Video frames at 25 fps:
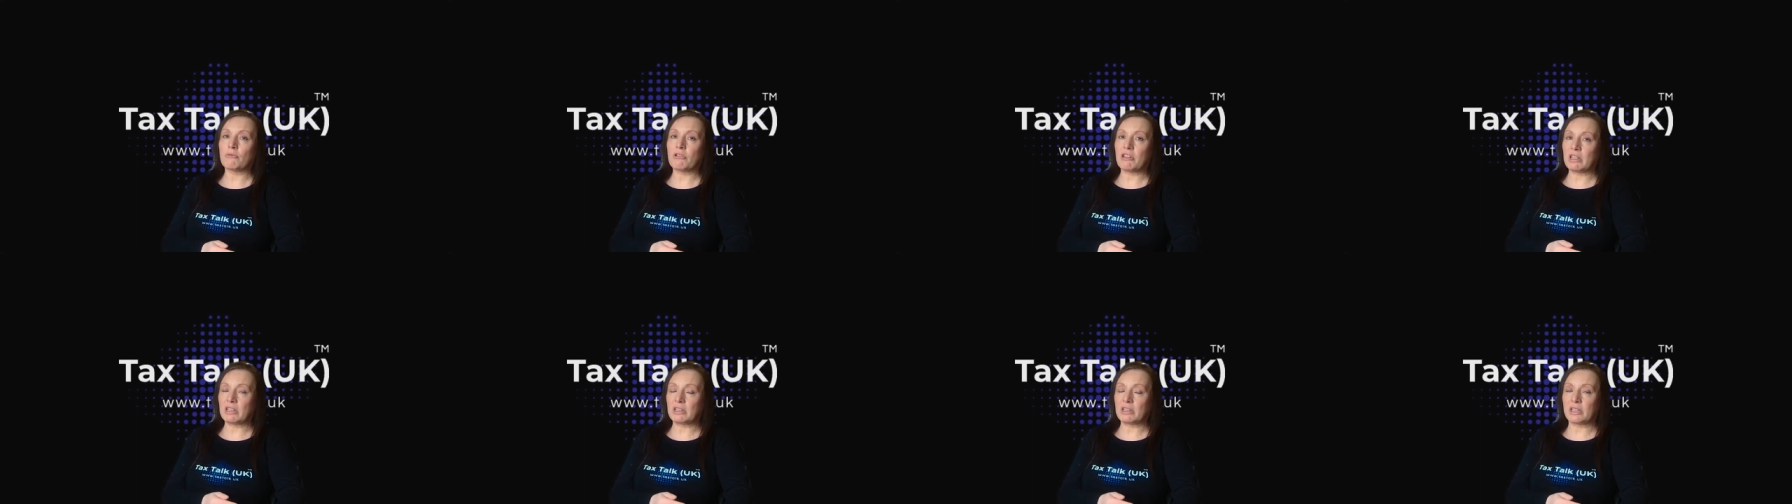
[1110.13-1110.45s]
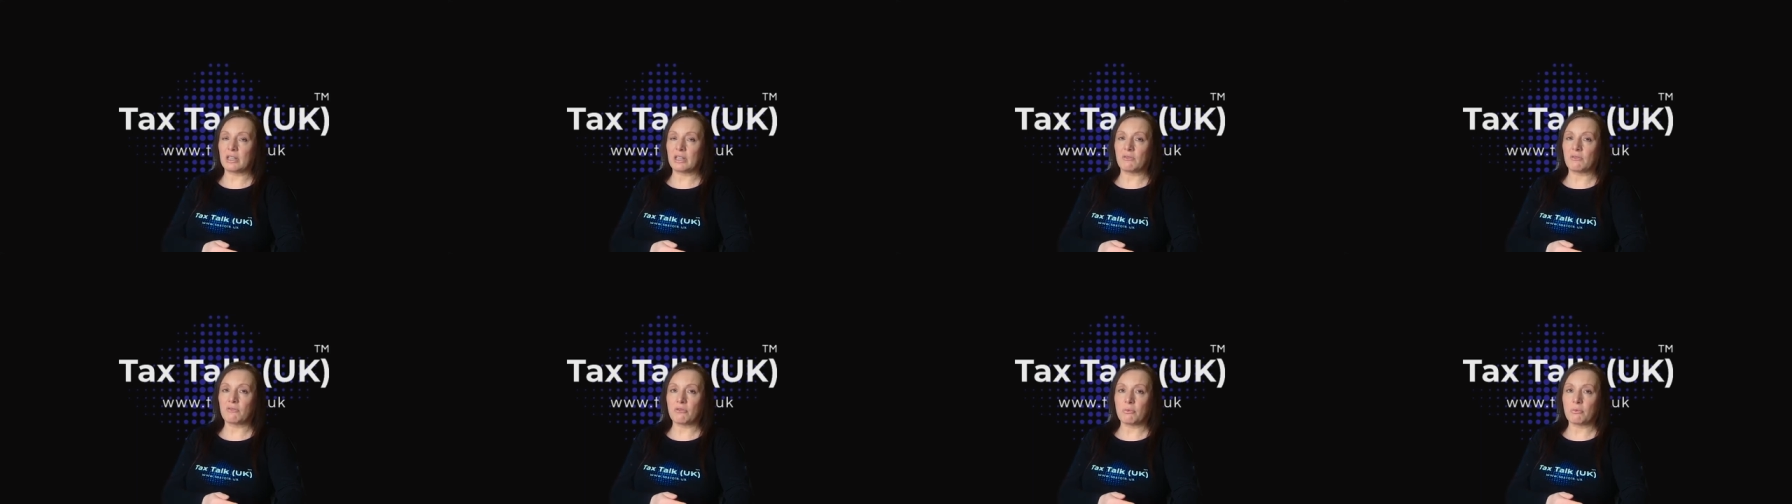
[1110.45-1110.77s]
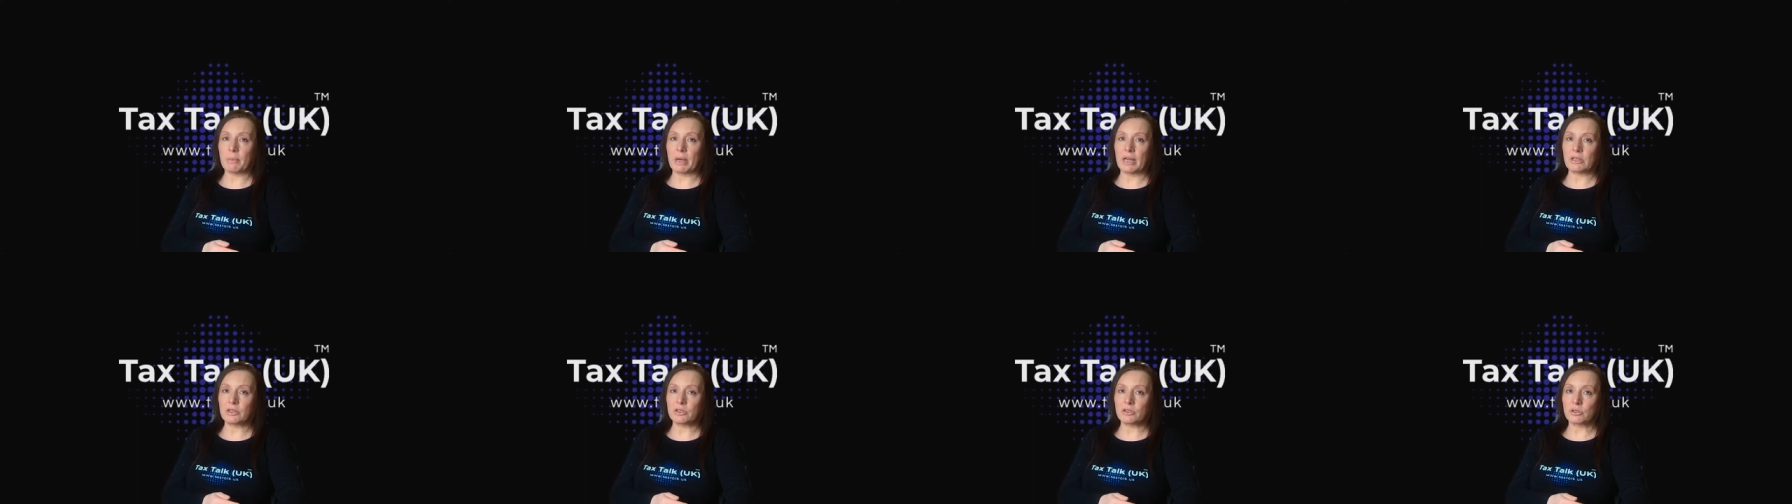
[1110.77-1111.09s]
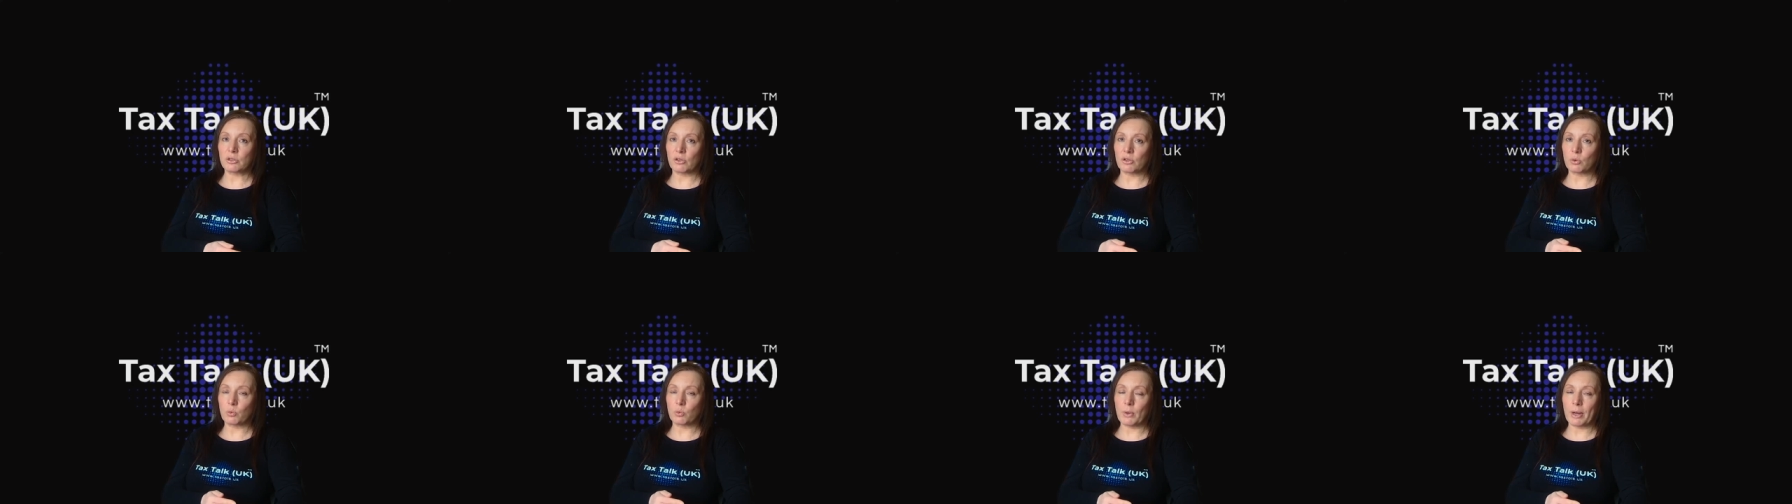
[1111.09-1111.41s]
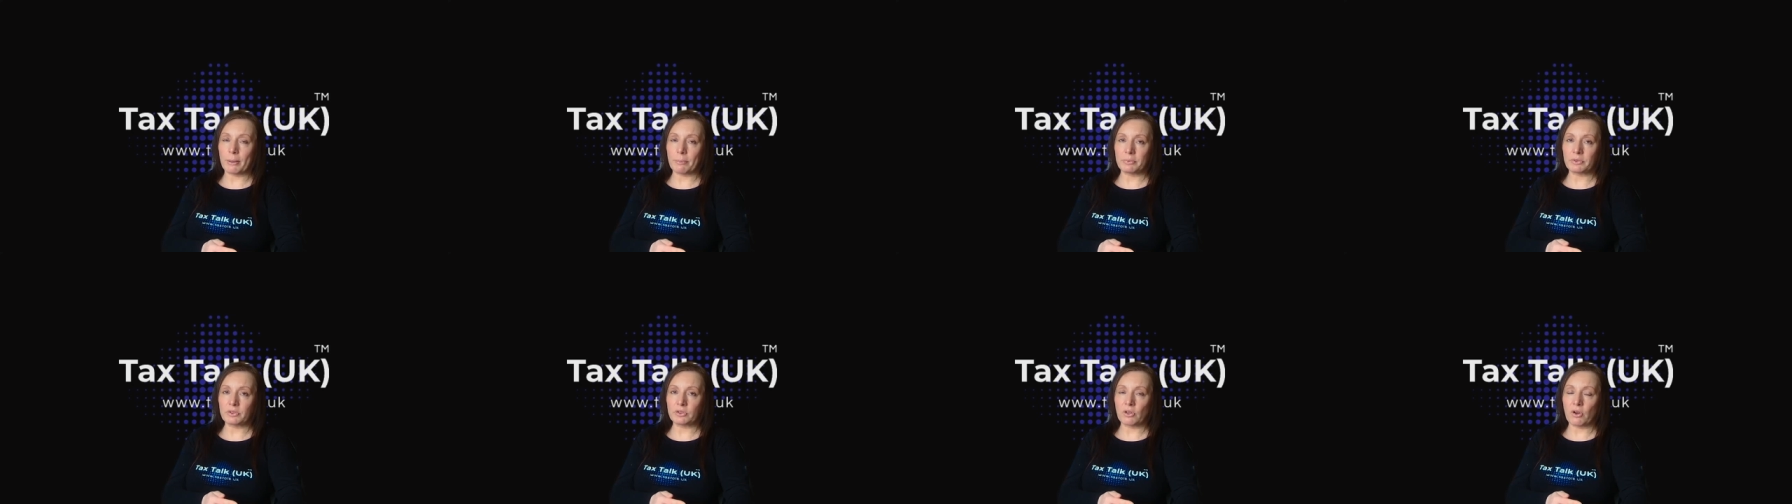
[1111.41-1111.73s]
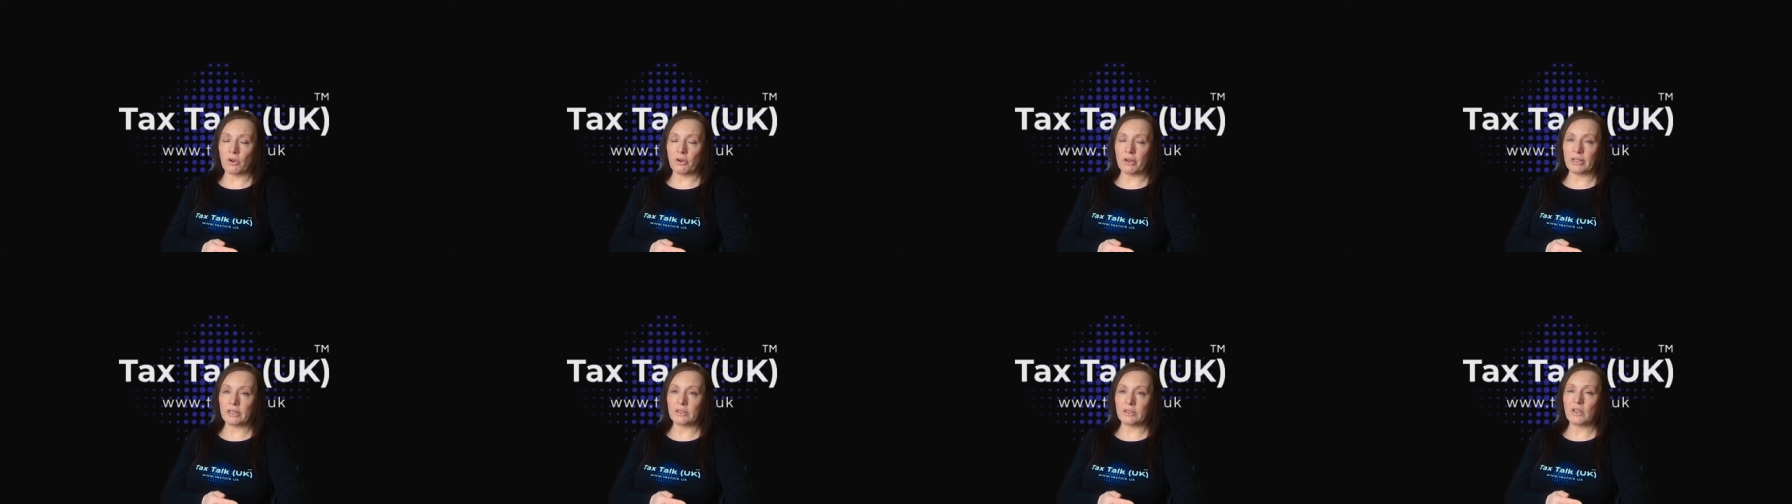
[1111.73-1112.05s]
read the information on a
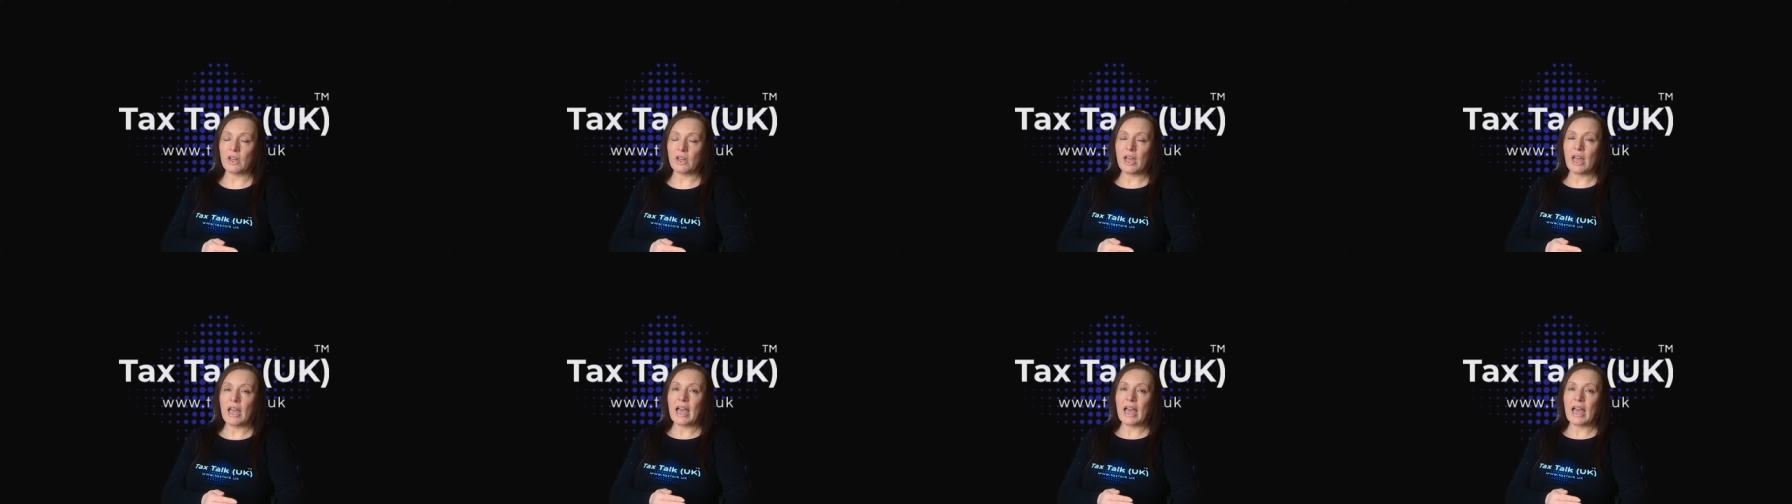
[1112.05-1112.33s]
website.